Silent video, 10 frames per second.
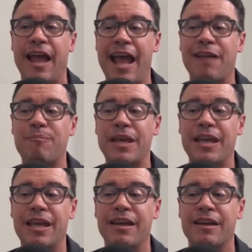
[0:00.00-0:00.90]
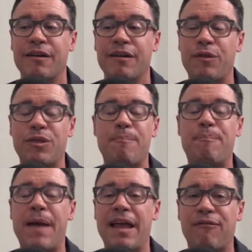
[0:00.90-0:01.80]
had me with the
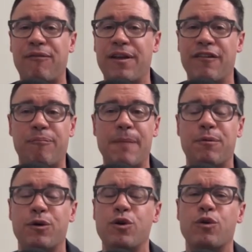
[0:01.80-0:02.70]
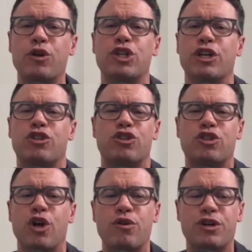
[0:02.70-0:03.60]
benefit of people who were
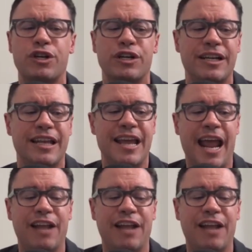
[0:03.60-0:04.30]
just so good